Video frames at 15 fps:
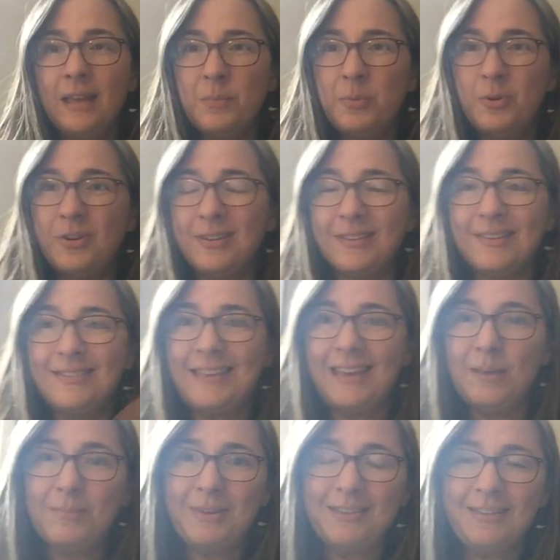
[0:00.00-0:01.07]
important
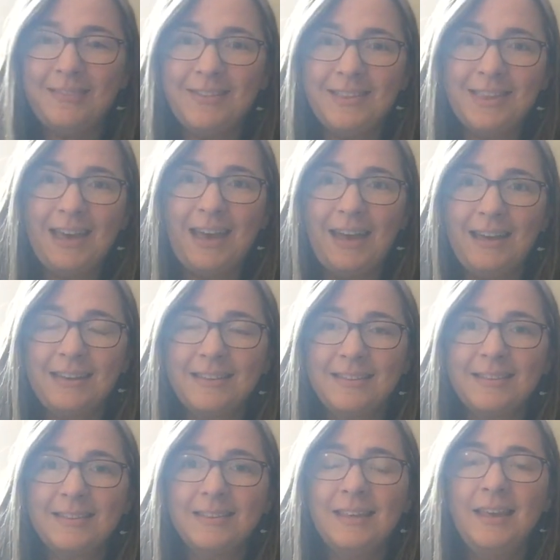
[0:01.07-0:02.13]
statements in the
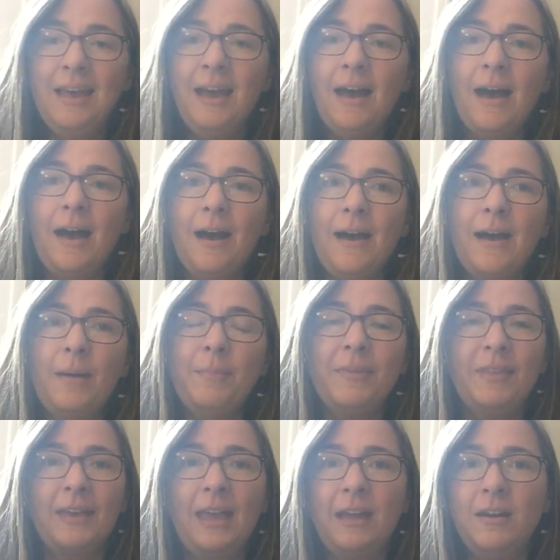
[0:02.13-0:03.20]
text,
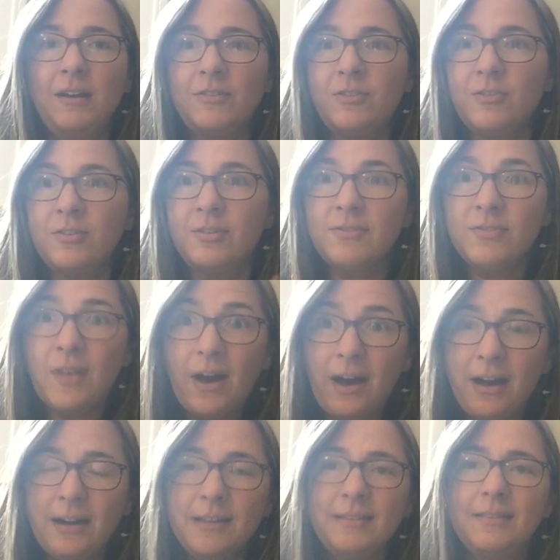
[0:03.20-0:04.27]
the character's
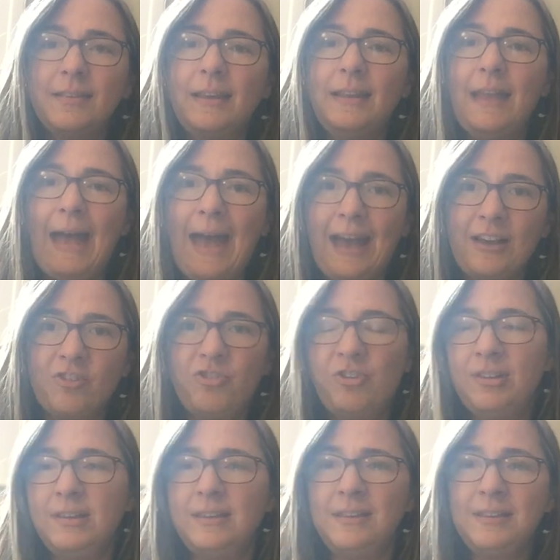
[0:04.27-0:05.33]
thoughts and
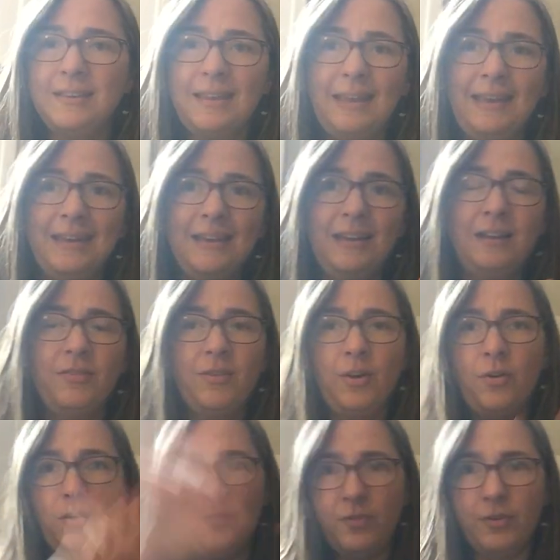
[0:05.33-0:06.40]
actions, and
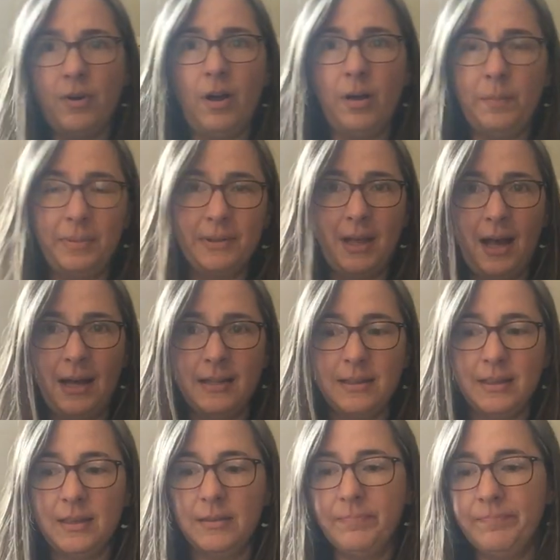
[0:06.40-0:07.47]
the overall plot.